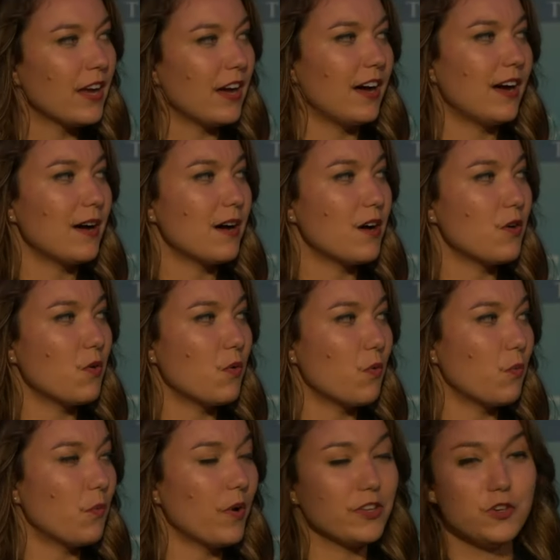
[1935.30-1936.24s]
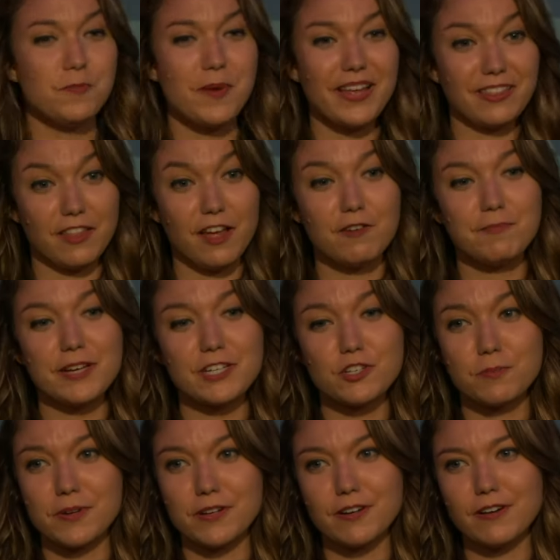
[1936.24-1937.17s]
uh, well, you might love Ben
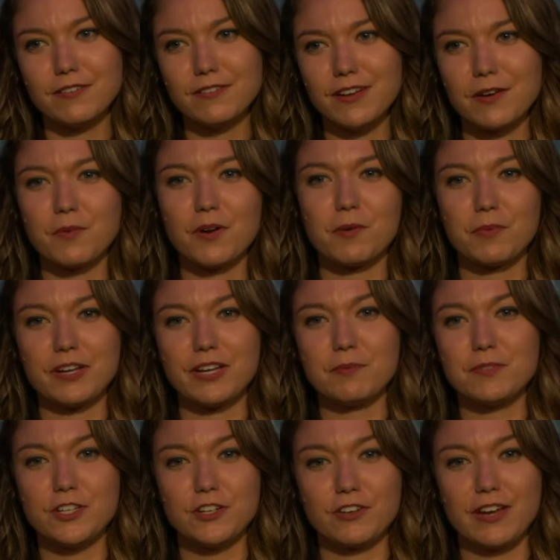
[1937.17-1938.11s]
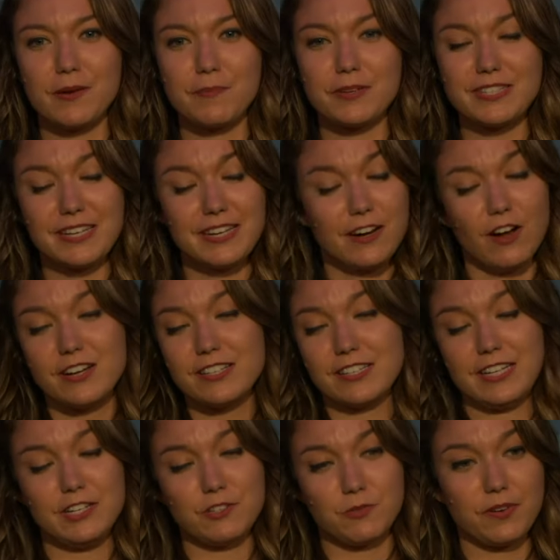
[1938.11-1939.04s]
Shapiro and want to bring him to your campus, and
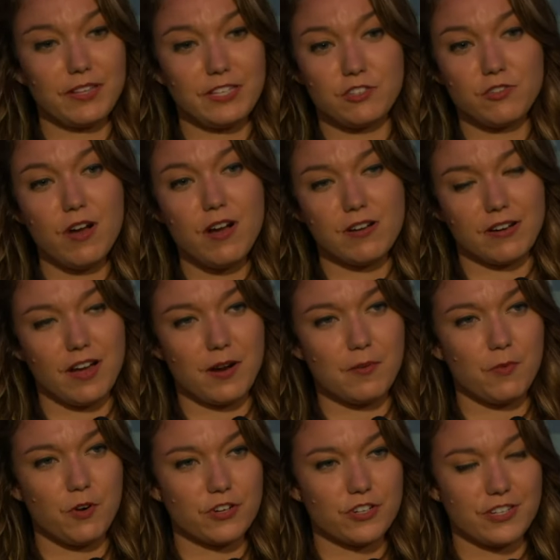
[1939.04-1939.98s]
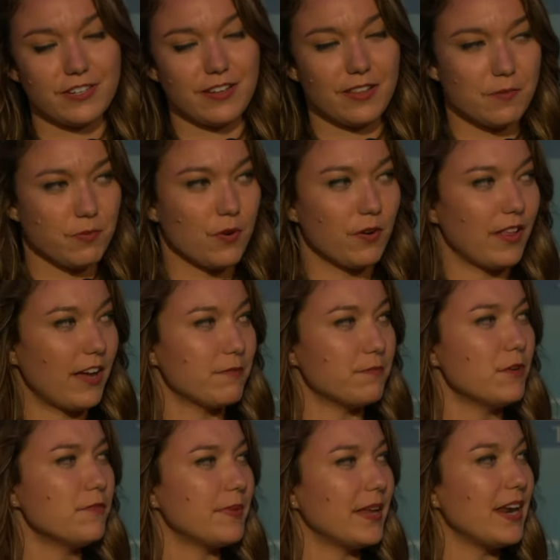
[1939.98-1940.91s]
honestly, he's really strong on abortion and the pro-life
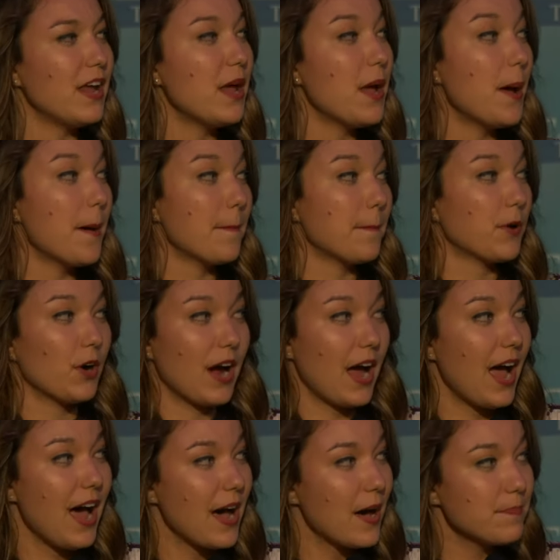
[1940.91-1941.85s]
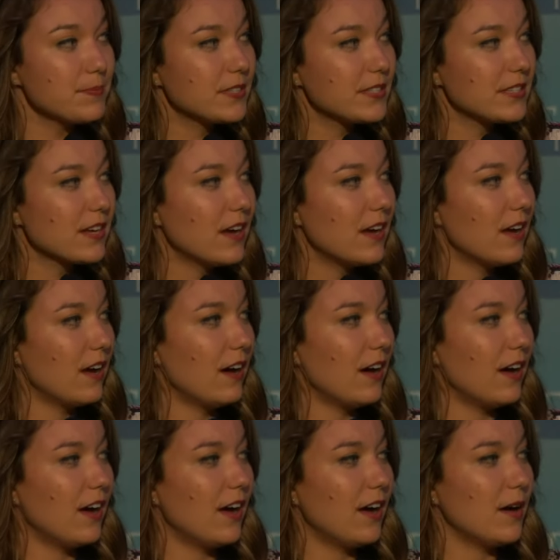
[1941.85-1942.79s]
movement. Perhaps
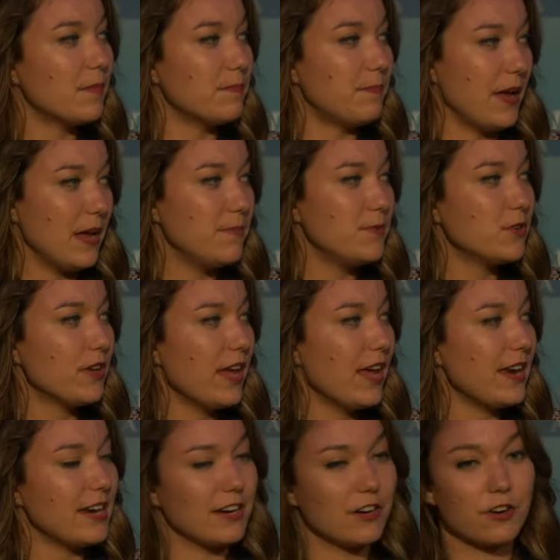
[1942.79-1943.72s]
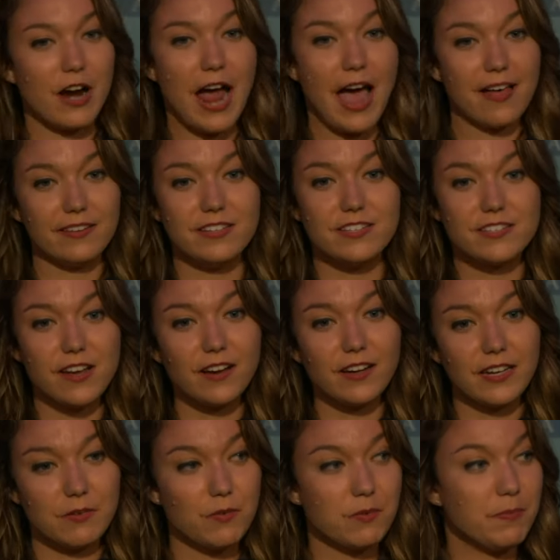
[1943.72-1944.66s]
uh, Bay Buchanan or Allie
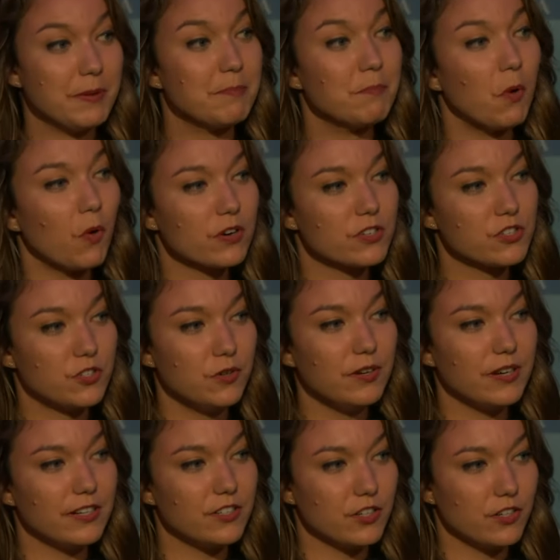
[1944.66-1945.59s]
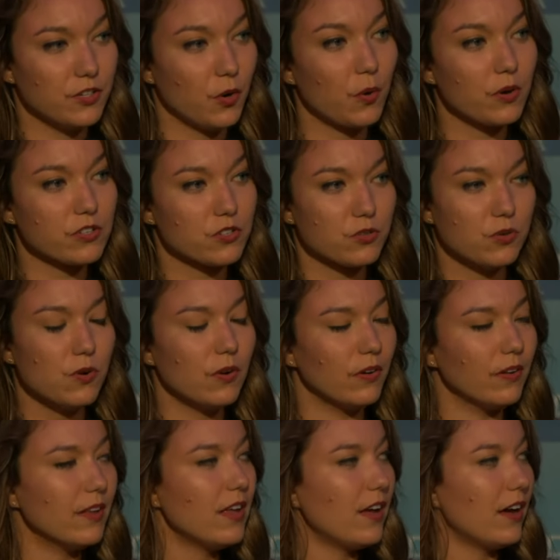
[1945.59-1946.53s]
Stuckey would be more suited to your
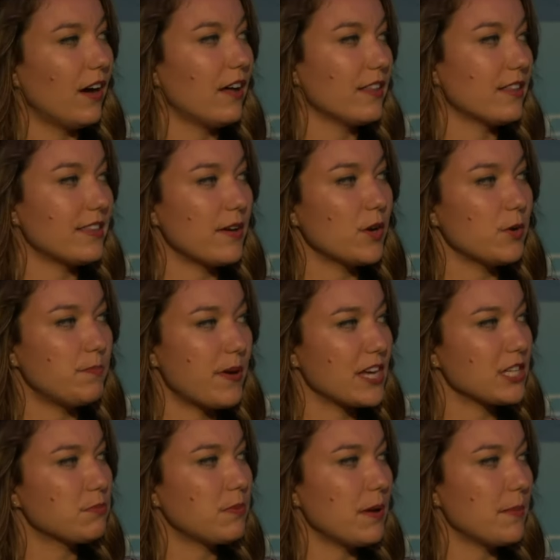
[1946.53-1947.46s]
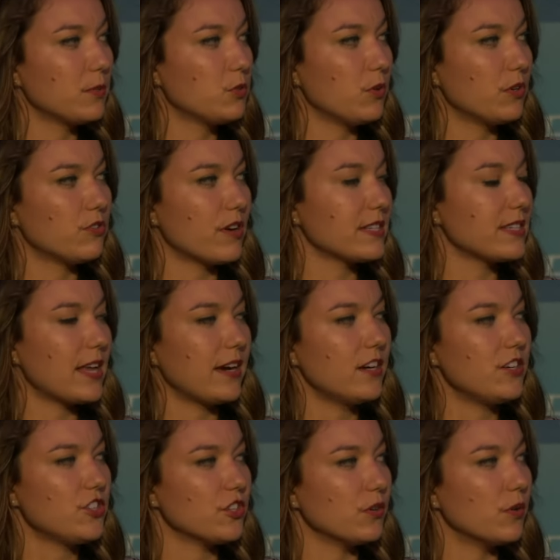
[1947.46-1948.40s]
school, uh, that they would best be able to address that
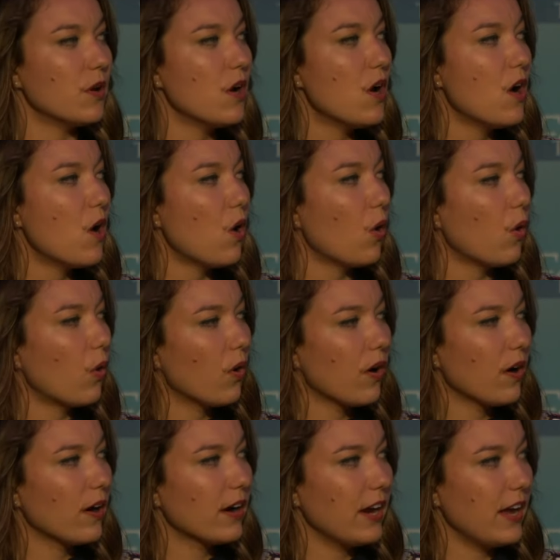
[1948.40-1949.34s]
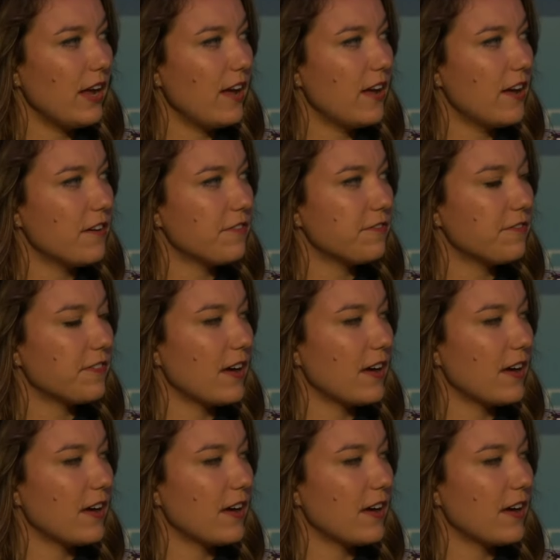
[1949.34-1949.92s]
issue. Or if,